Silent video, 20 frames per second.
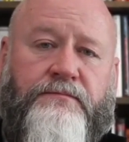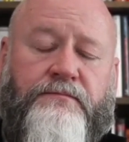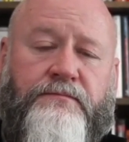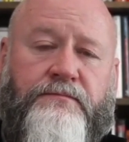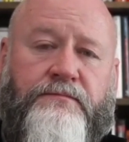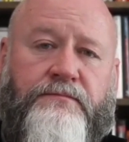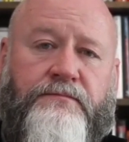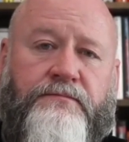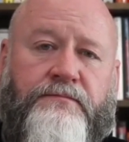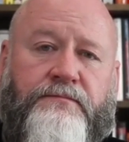
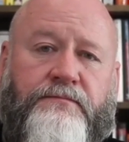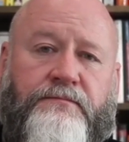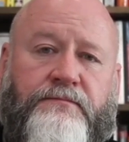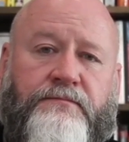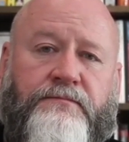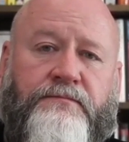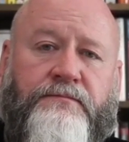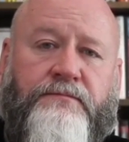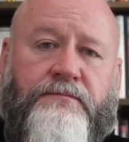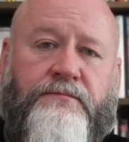
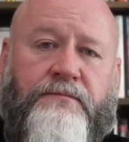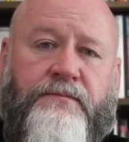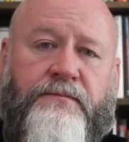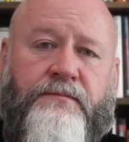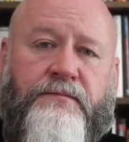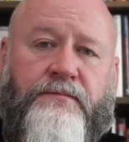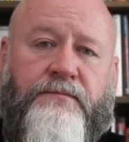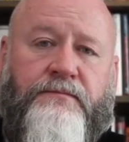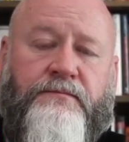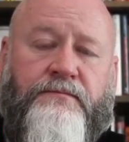
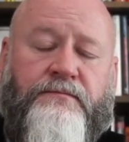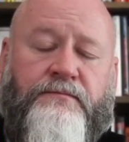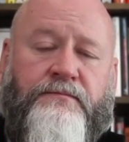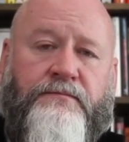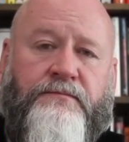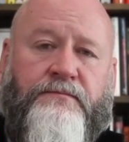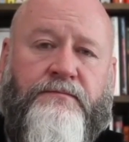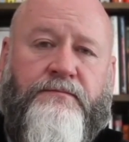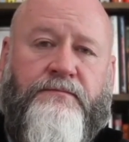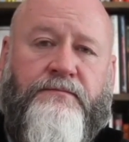
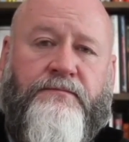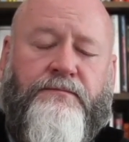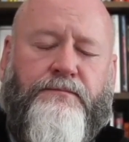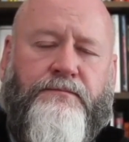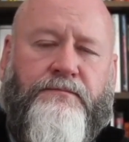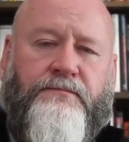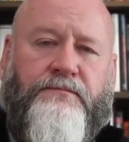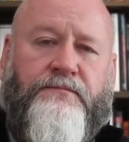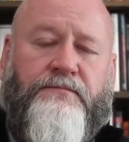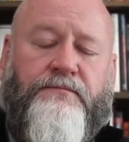
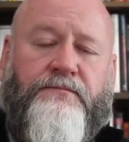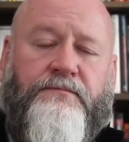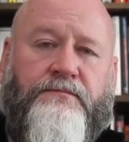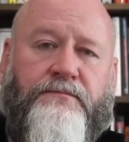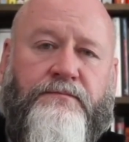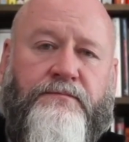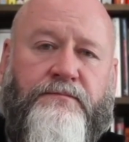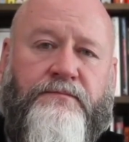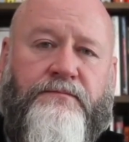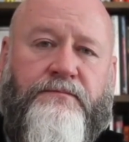
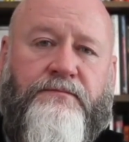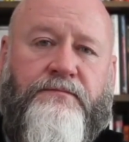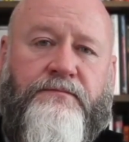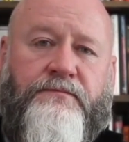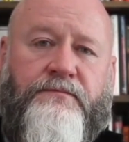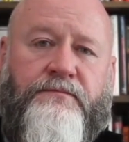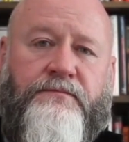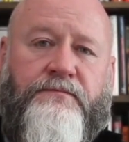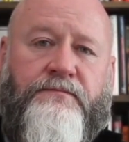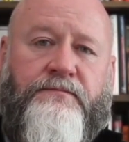
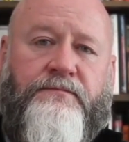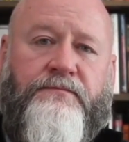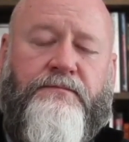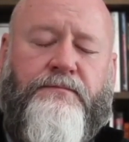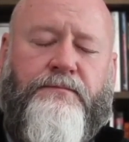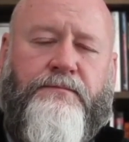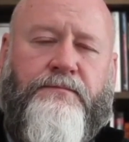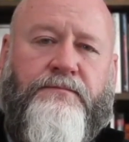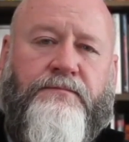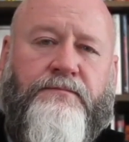
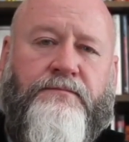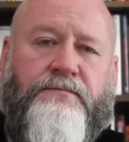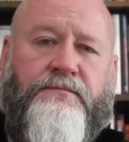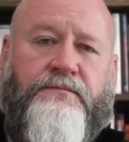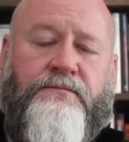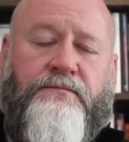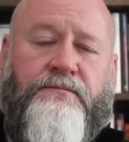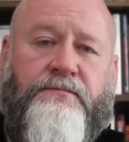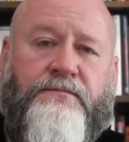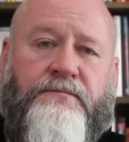No words are spoken by the person on screen.